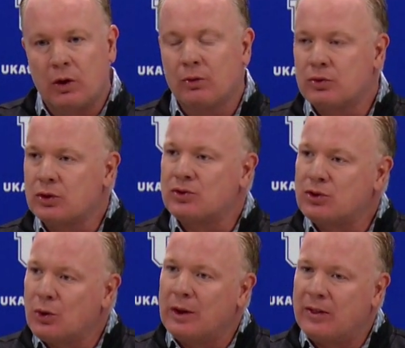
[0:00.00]
you know,
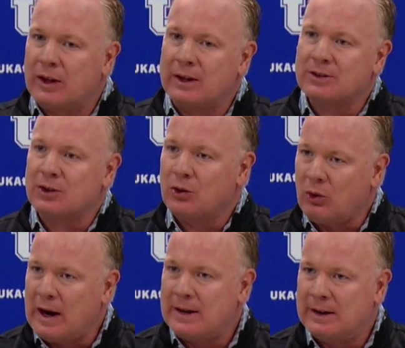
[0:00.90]
just doing things and
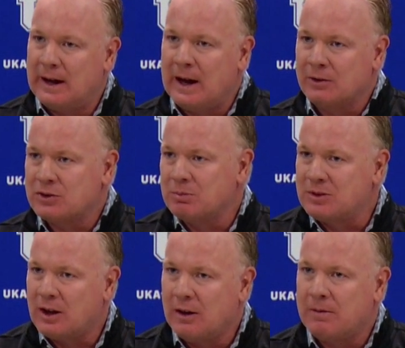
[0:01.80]
grinding out
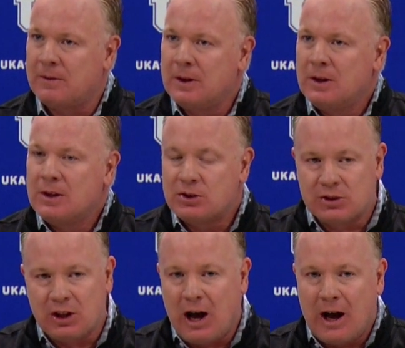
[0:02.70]
some tough
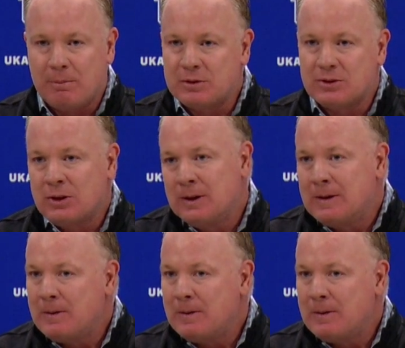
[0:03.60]
stops.